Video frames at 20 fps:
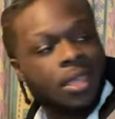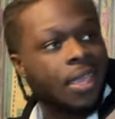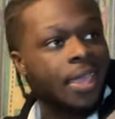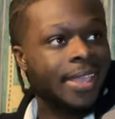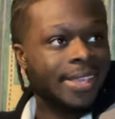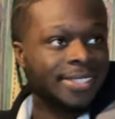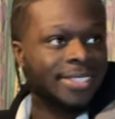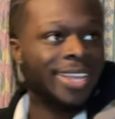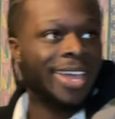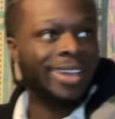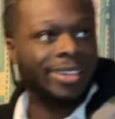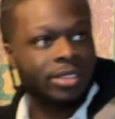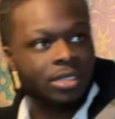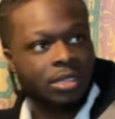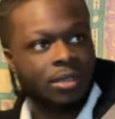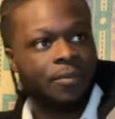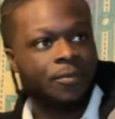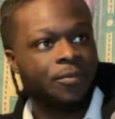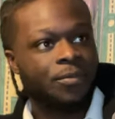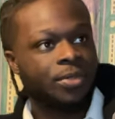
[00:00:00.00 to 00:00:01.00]
Exactly.
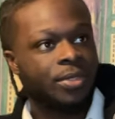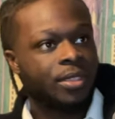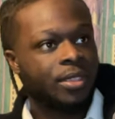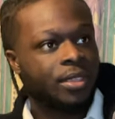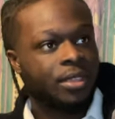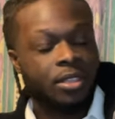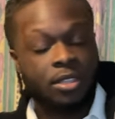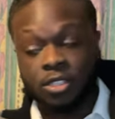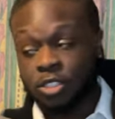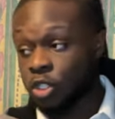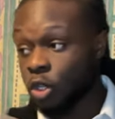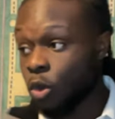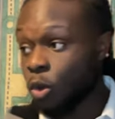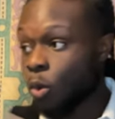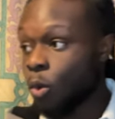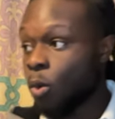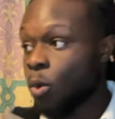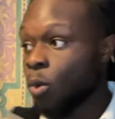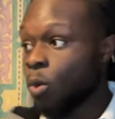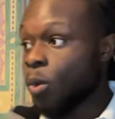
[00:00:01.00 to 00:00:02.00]

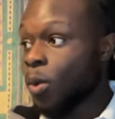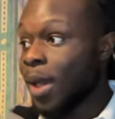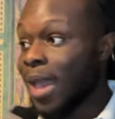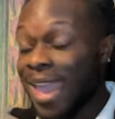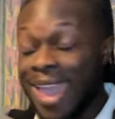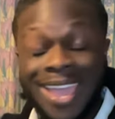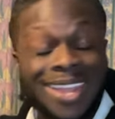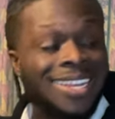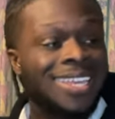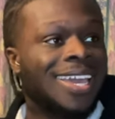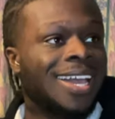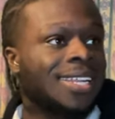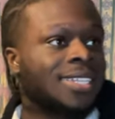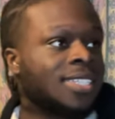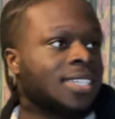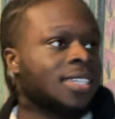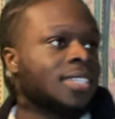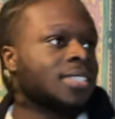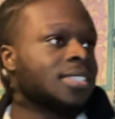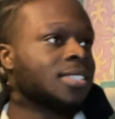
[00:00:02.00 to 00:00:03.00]
So, any
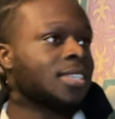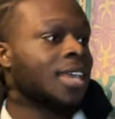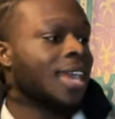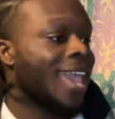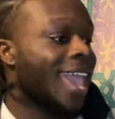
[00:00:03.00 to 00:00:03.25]
ideas?